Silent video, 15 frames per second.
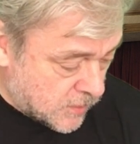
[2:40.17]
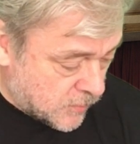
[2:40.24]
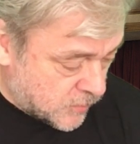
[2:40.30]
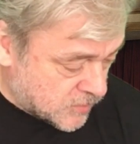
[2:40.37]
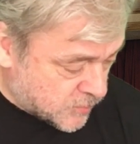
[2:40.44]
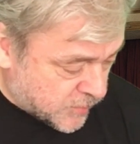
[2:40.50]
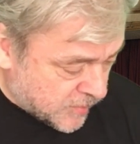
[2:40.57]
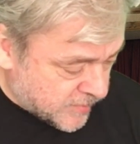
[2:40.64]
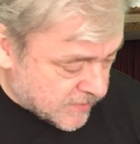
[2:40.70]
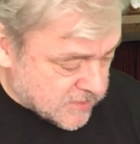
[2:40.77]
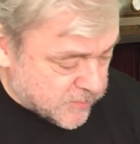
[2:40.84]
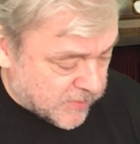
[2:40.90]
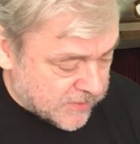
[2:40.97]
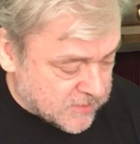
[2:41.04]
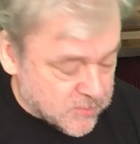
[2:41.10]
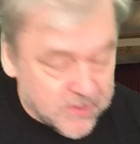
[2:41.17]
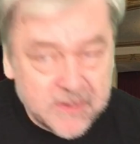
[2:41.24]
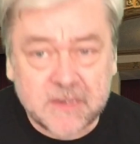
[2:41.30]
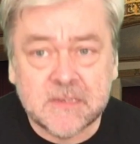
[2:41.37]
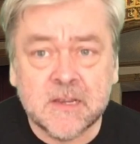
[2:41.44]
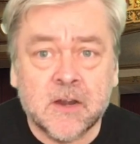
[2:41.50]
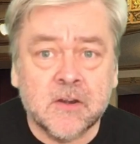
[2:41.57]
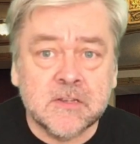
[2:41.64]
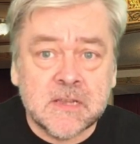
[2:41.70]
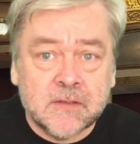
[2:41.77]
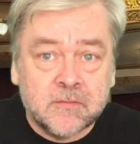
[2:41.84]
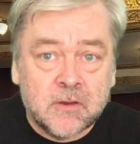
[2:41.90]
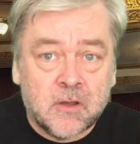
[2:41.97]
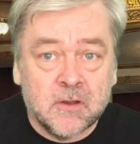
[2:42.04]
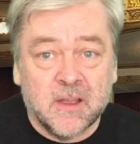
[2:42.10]
which probably explains why guitarists
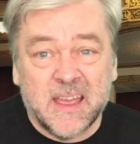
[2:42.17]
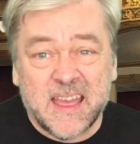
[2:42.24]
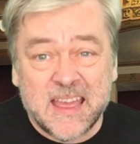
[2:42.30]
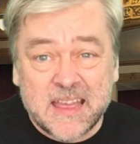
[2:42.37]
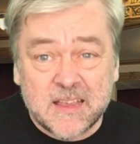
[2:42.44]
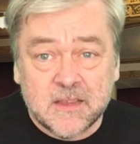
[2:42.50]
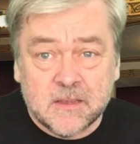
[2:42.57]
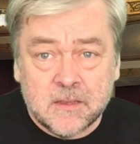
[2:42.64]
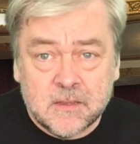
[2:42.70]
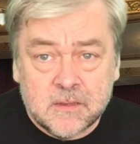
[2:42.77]
have long hair,